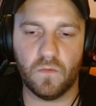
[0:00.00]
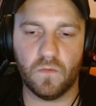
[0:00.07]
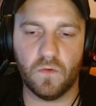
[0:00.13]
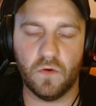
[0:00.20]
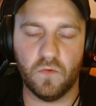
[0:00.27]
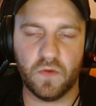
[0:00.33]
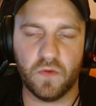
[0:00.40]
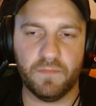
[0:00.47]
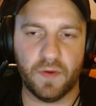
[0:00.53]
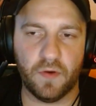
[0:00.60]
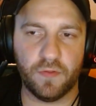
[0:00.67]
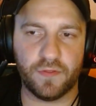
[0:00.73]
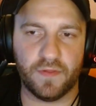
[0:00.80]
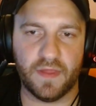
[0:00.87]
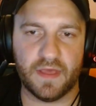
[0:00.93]
Well, we
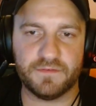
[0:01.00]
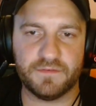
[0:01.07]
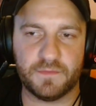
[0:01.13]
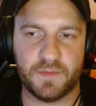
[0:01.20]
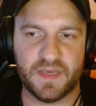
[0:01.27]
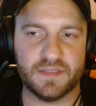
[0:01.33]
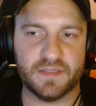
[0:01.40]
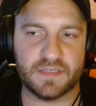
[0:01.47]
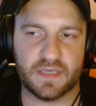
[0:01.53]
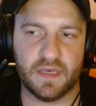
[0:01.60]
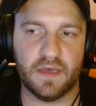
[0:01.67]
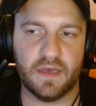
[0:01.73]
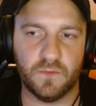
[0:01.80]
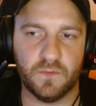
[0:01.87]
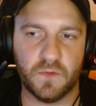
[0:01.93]
both left Pizza
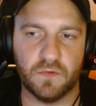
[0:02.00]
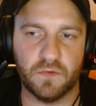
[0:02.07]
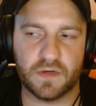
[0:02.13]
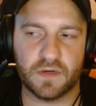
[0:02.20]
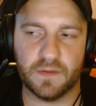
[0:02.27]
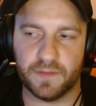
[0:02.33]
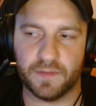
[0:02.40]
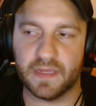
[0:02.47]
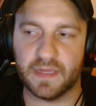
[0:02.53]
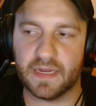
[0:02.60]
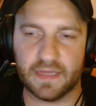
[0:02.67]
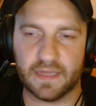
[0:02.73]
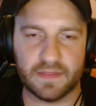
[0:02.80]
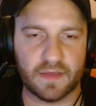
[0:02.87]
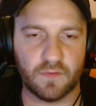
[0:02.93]
Hut and we were
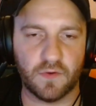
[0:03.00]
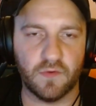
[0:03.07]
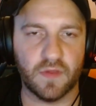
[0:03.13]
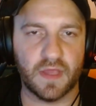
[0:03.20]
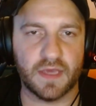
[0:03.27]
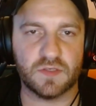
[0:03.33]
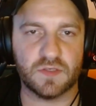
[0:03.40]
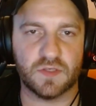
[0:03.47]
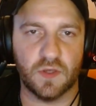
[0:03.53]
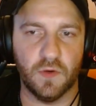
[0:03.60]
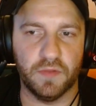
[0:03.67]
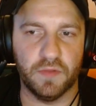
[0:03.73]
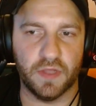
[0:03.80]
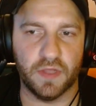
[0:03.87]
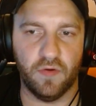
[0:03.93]
complaining that we were like so
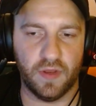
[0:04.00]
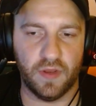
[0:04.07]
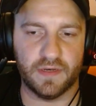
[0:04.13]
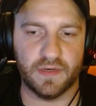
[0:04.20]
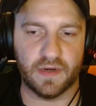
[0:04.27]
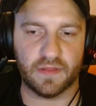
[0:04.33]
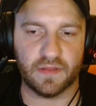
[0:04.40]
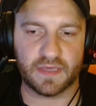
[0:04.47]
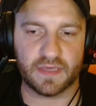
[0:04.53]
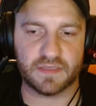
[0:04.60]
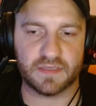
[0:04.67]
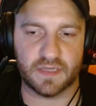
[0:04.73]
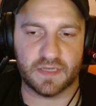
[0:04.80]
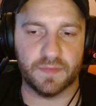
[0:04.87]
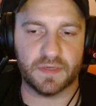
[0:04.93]
bloated and our like
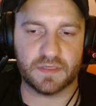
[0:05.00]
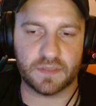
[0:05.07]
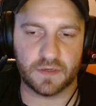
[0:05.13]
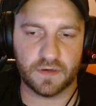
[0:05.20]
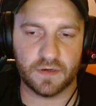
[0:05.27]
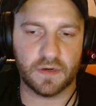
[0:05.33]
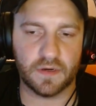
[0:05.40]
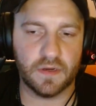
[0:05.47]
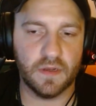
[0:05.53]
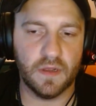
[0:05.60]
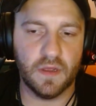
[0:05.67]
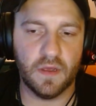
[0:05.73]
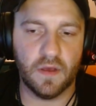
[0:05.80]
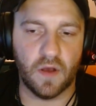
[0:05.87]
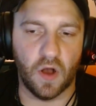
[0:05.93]
stomachs hurt
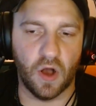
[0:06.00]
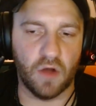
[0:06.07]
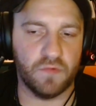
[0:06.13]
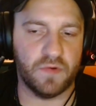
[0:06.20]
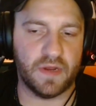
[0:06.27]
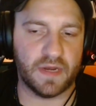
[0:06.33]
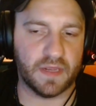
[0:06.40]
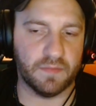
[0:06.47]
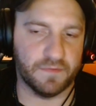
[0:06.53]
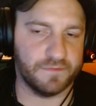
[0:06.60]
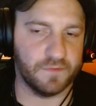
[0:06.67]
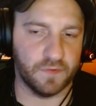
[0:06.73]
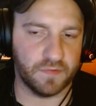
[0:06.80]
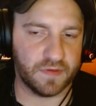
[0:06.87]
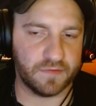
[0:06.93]
already
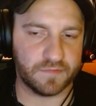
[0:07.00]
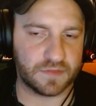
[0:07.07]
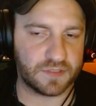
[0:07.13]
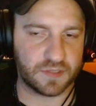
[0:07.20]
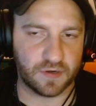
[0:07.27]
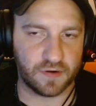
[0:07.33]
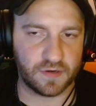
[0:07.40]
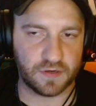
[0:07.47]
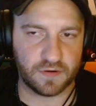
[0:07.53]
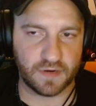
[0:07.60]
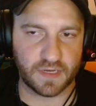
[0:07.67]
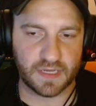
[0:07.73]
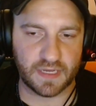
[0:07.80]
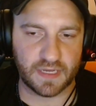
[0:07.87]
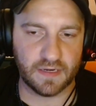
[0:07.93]
before we even started
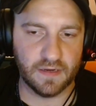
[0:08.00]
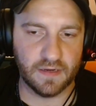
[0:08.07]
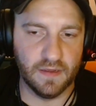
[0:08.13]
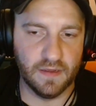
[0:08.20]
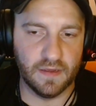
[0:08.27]
drinking.